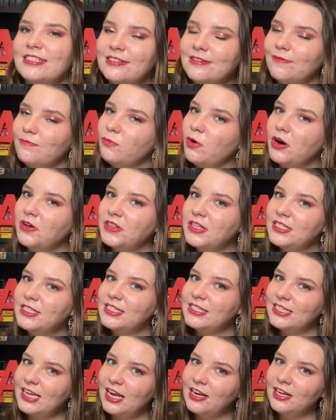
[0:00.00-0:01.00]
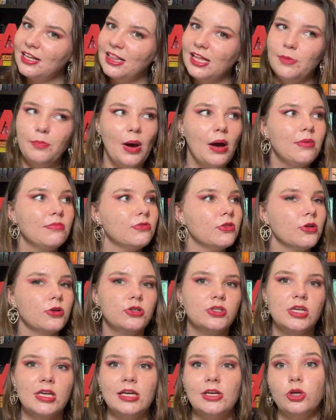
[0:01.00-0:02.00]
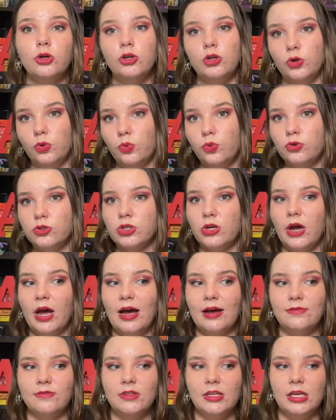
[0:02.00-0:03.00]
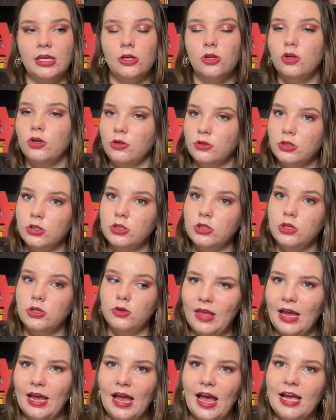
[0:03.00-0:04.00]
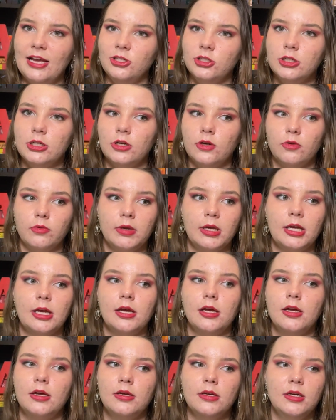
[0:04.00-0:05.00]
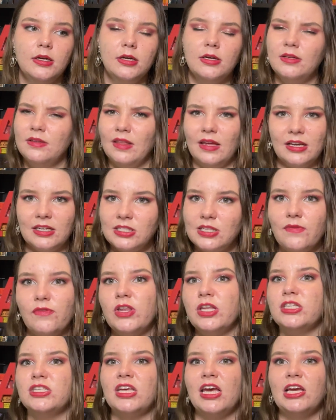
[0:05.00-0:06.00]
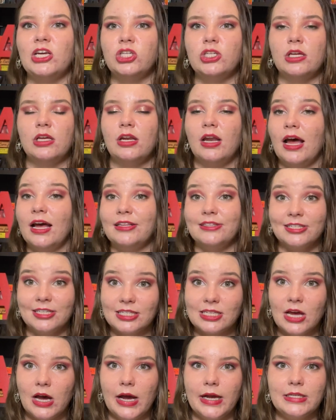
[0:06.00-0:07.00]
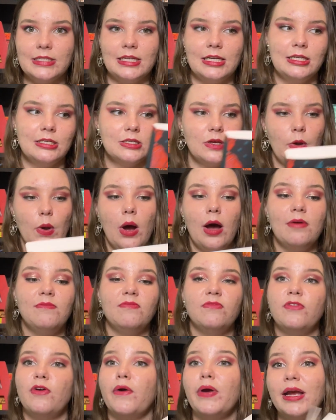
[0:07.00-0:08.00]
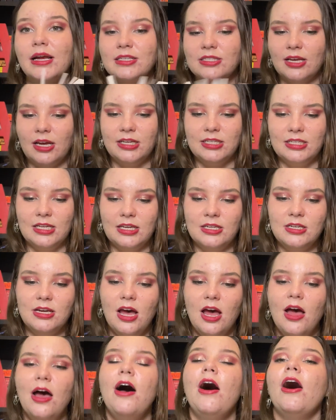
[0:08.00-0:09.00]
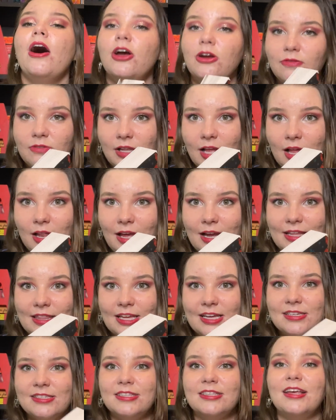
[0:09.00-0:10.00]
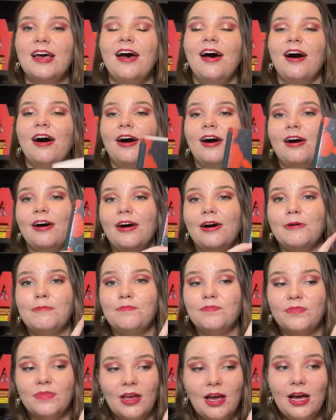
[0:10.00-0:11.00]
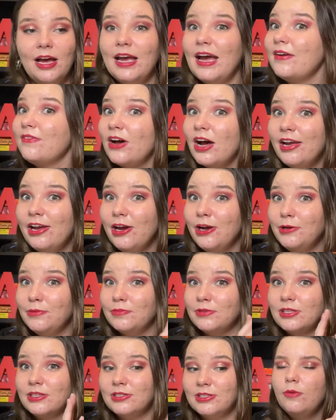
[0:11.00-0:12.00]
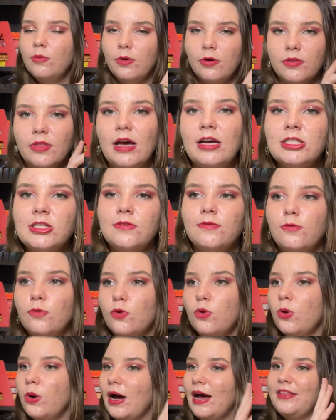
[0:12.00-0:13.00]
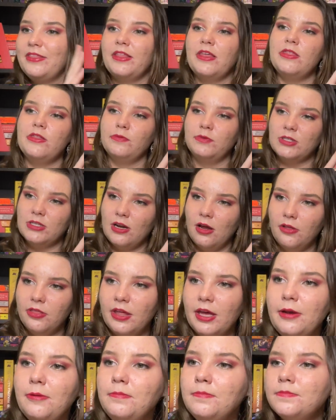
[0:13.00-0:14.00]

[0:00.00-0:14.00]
while this is technically about mythology, you also have the nod to ancient Greek civilization and society, so I'm very excited. Hopefully I like this. I have high hopes. So, well, that's for And Then There Was Nothing.